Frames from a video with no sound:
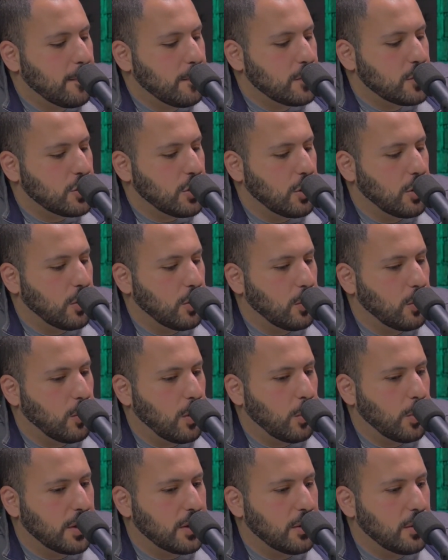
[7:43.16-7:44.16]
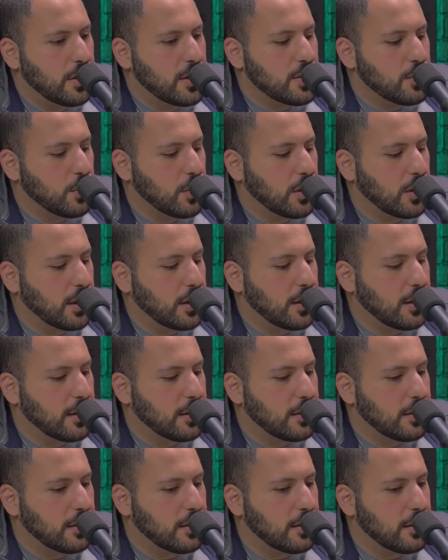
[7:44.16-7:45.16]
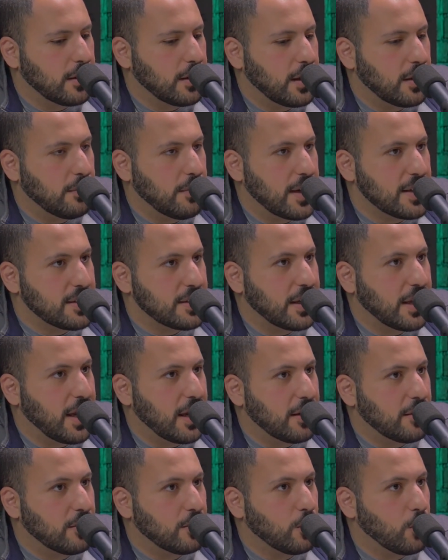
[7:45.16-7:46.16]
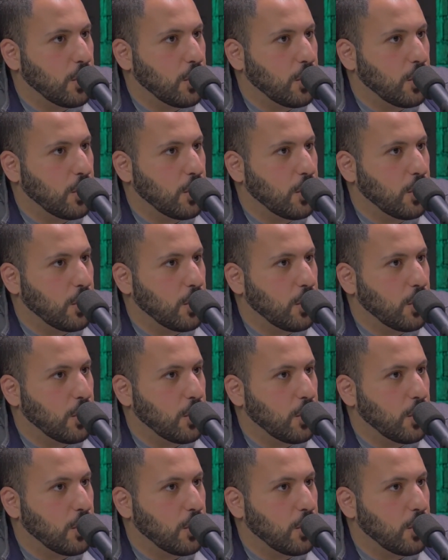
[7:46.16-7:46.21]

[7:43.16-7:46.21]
So what we do is we're going to investigate,